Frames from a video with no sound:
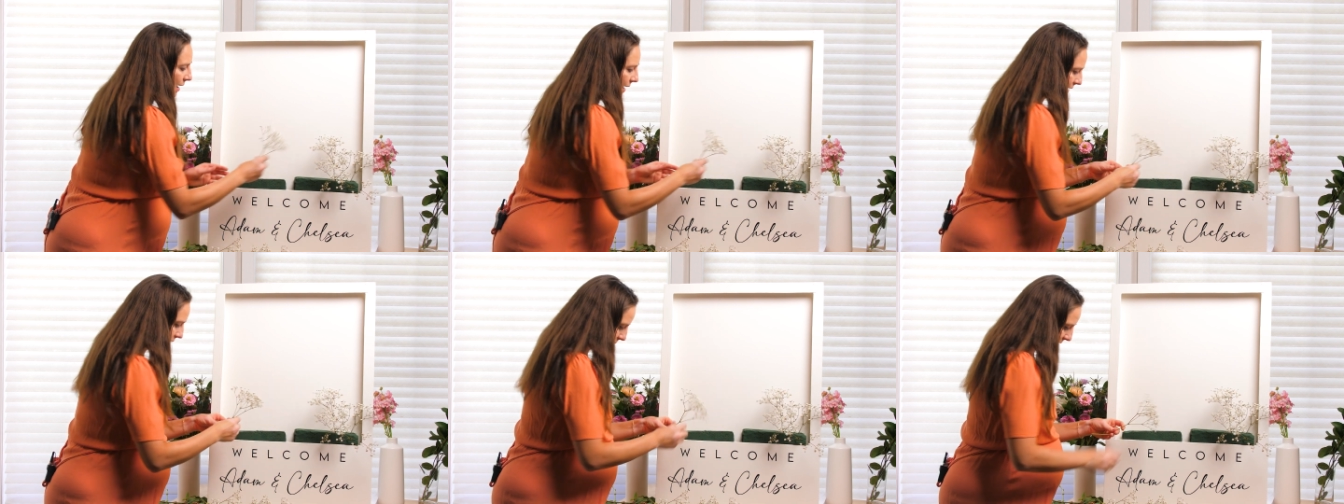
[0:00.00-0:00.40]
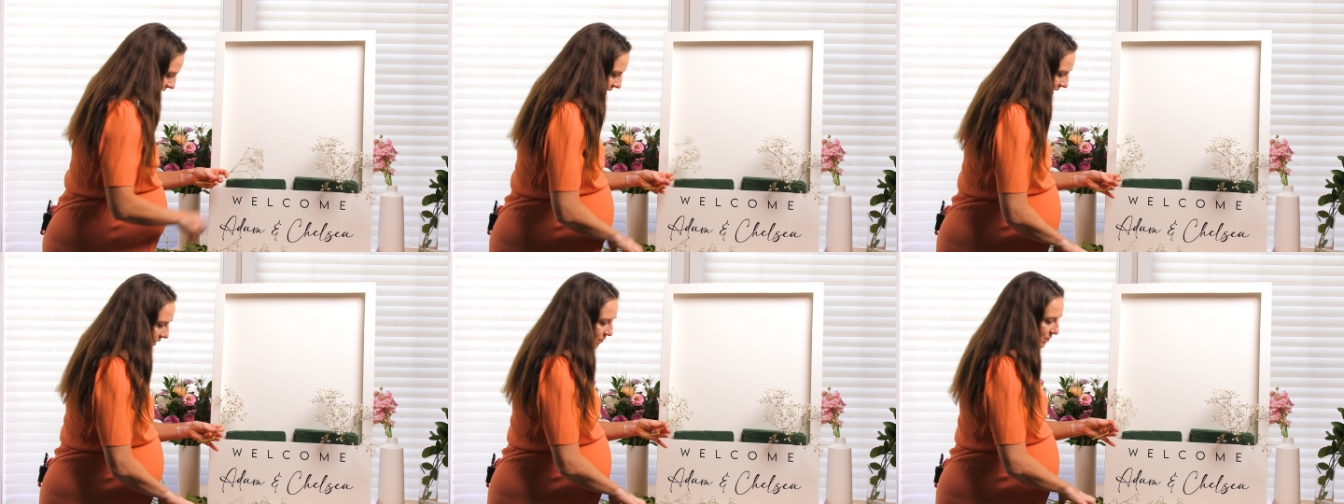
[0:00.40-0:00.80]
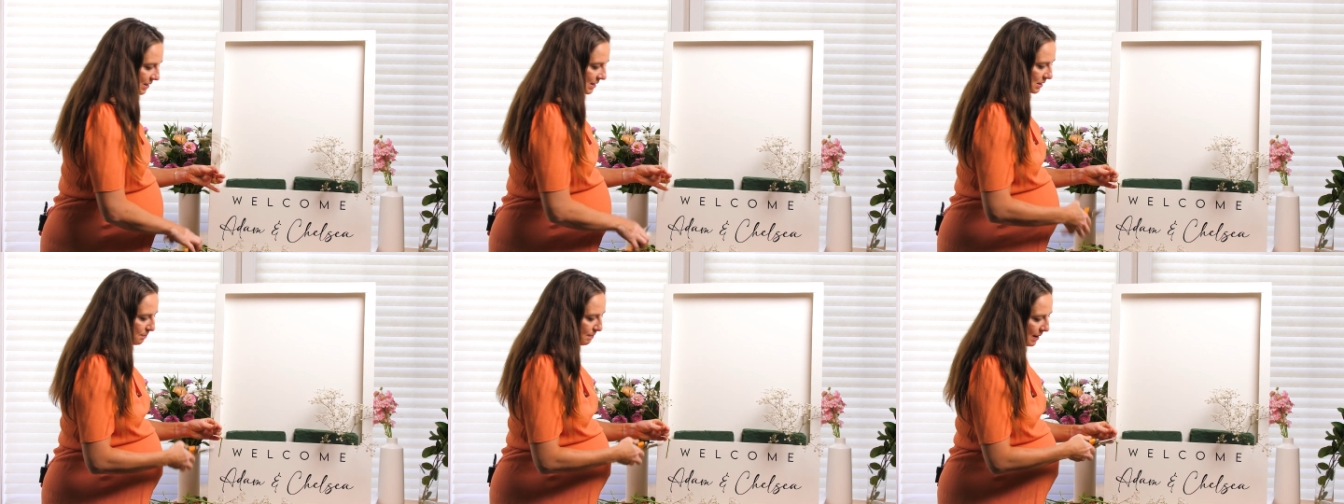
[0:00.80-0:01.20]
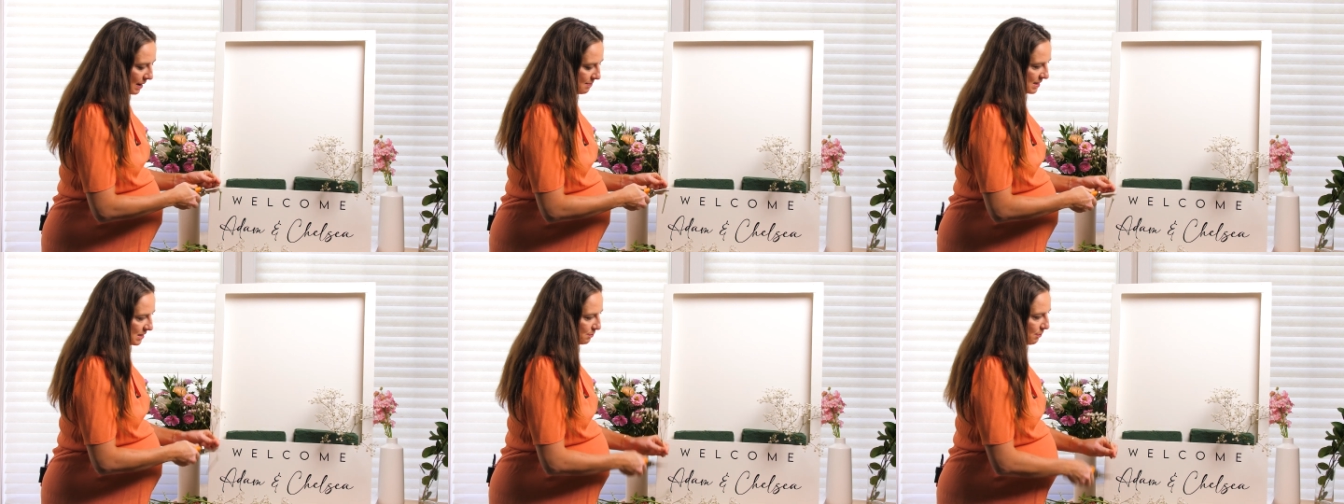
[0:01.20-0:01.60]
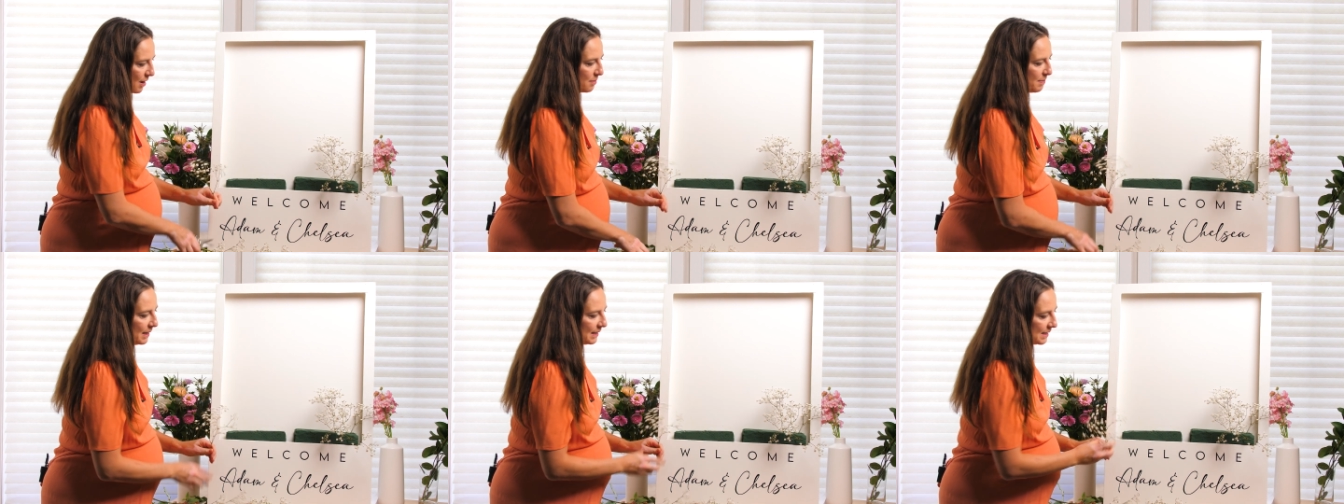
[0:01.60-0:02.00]
And I really like using this baby's
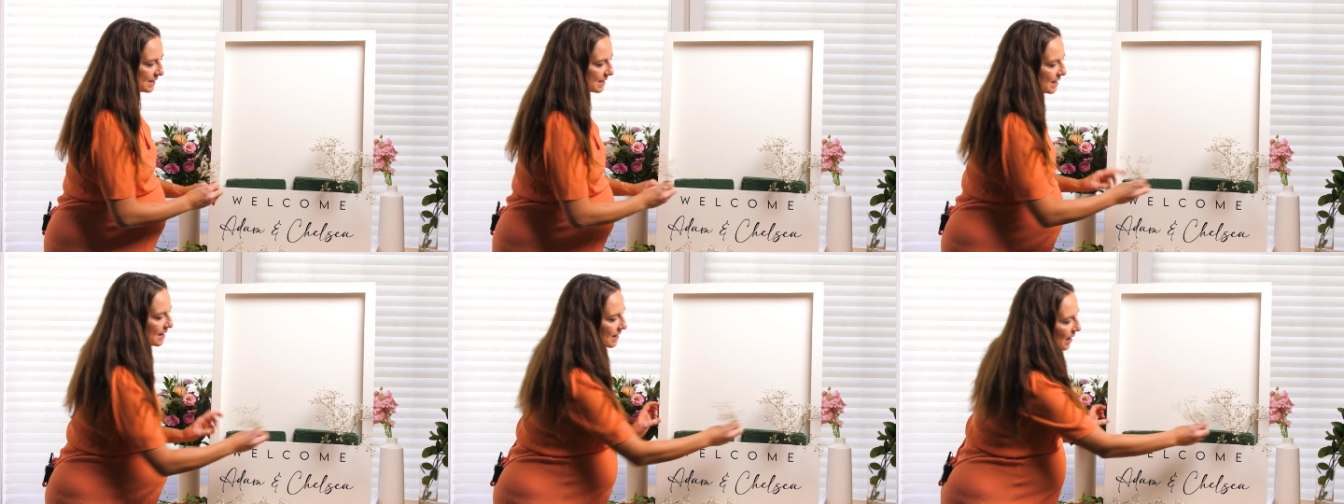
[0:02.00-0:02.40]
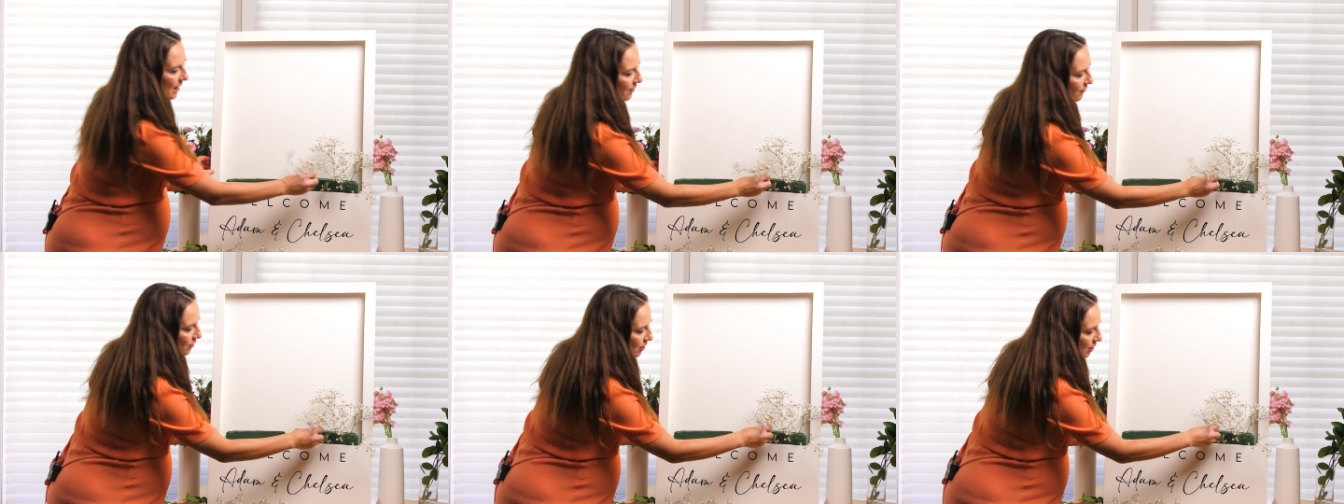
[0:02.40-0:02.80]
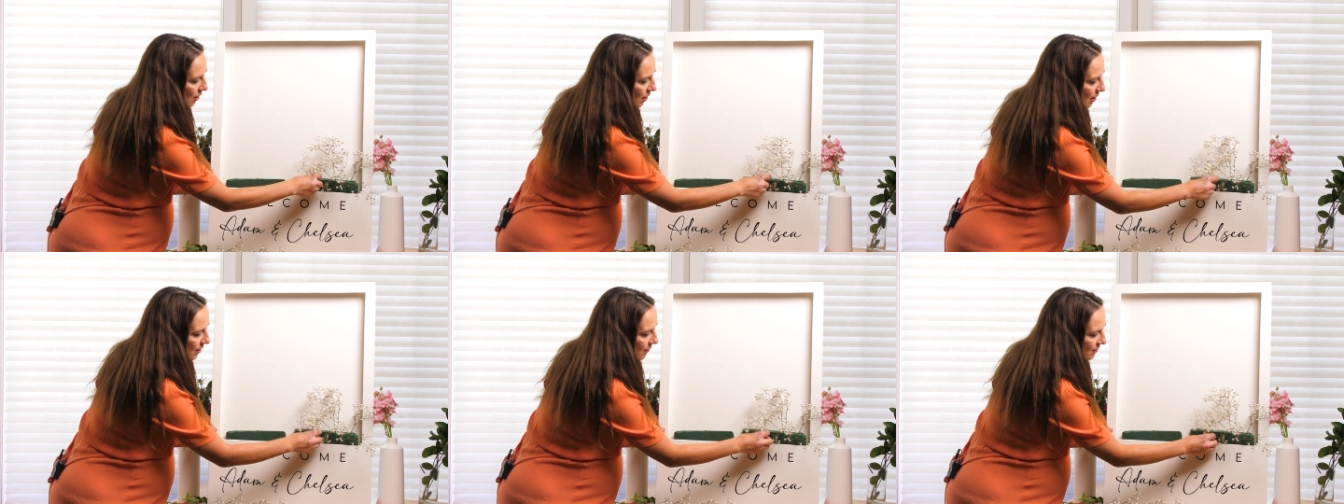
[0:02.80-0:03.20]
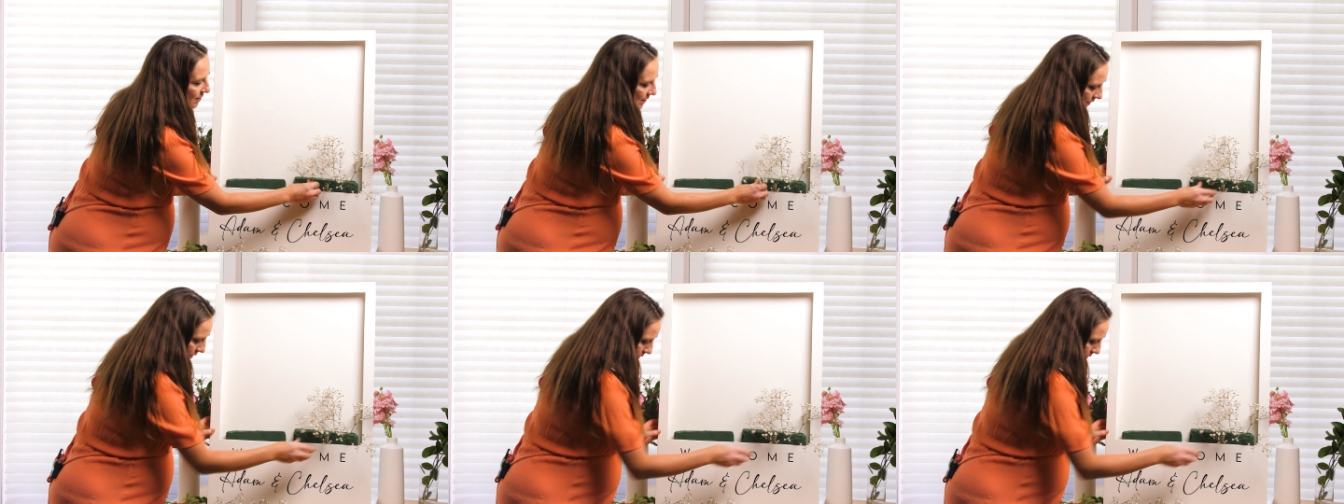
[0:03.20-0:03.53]
breath because it's gonna cover a lot of this